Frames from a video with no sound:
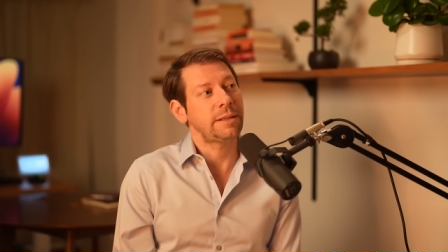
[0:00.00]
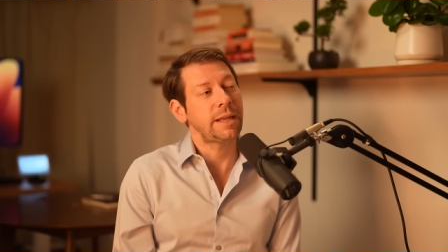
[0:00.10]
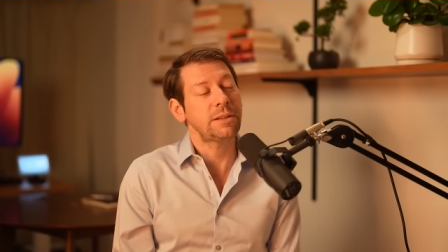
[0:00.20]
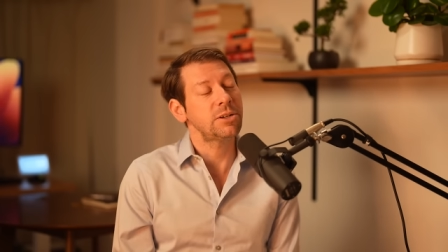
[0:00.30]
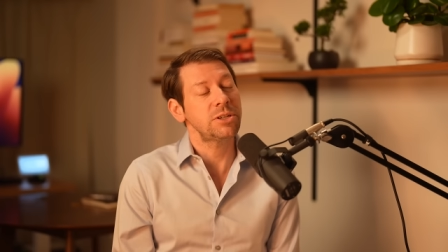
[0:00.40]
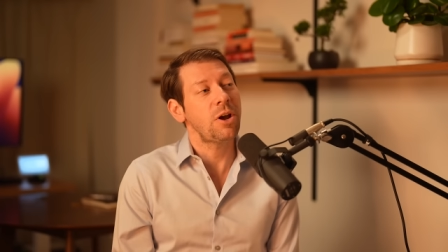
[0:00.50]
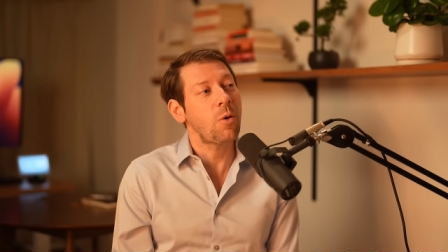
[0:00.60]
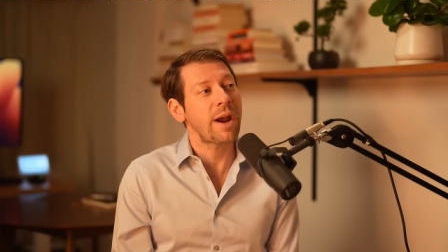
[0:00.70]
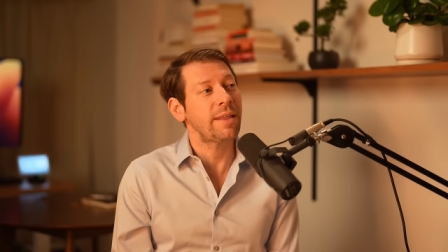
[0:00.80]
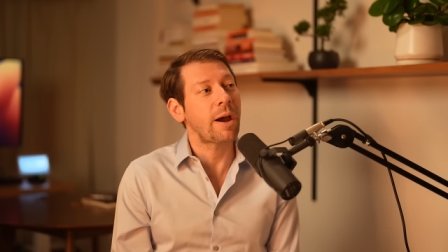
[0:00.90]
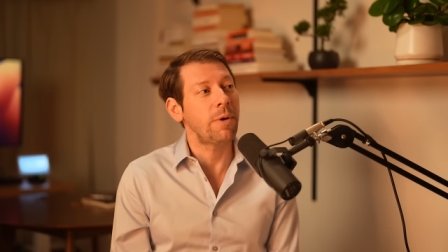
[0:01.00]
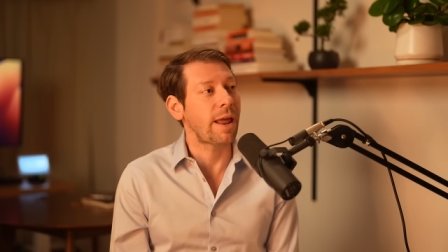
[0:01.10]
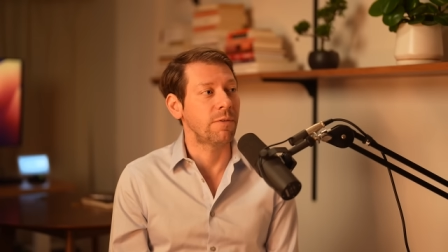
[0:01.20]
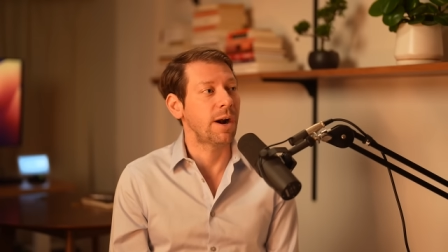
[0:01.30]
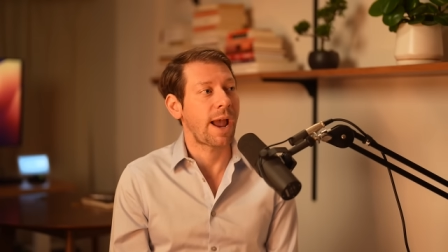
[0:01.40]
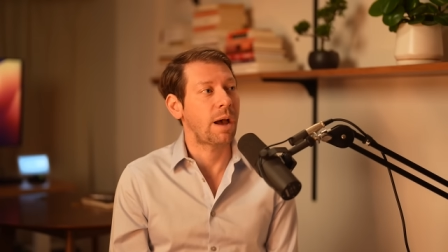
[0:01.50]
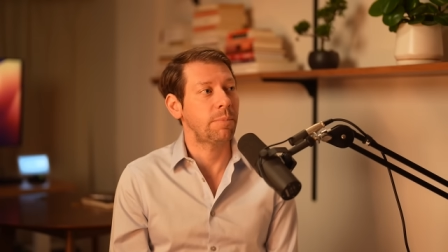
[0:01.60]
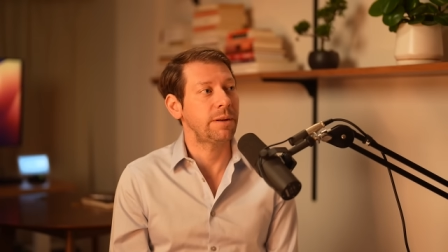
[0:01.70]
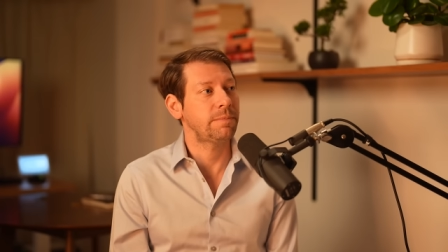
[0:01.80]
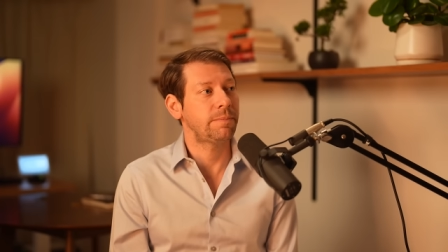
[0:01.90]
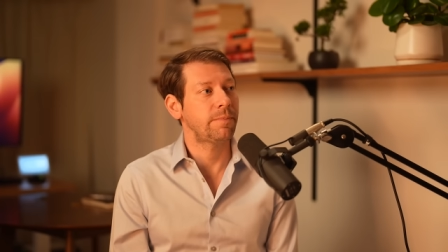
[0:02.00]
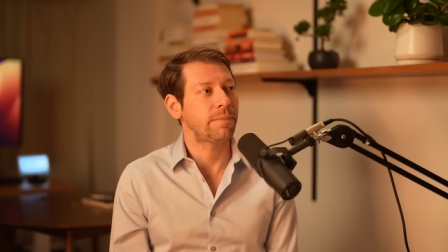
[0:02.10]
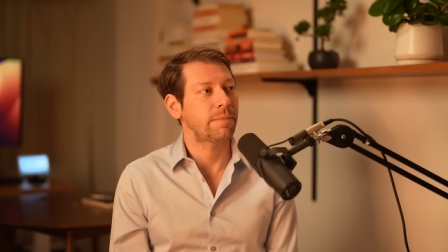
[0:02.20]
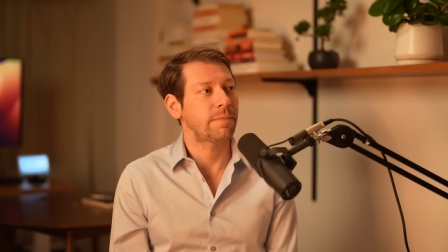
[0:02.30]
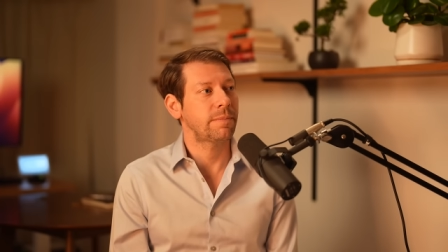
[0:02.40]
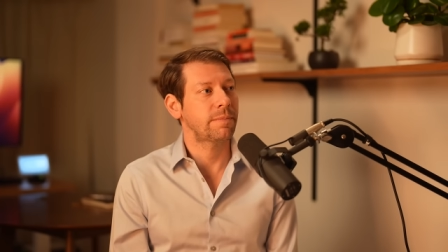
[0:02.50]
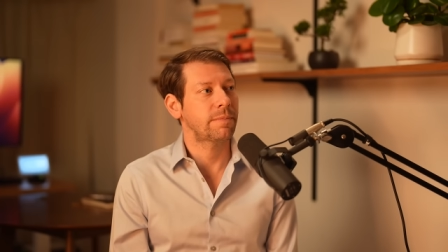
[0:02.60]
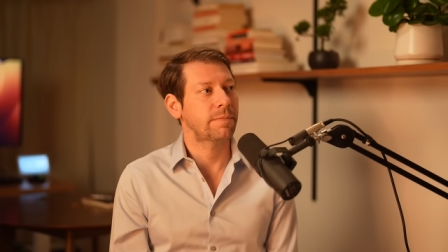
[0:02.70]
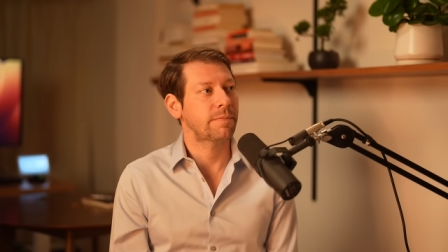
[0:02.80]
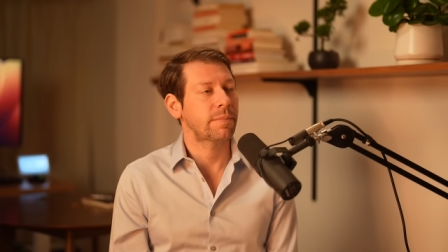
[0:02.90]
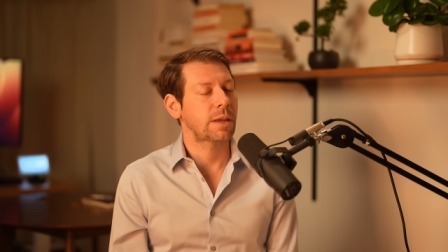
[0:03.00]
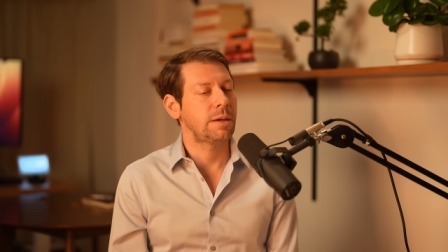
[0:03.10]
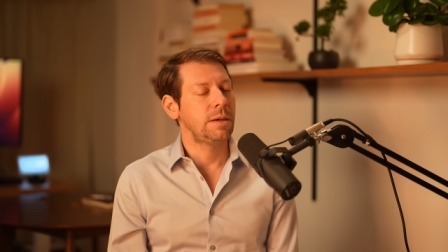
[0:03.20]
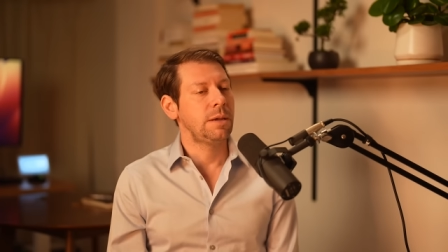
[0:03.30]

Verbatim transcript: like there's no way that would ever happen yeah.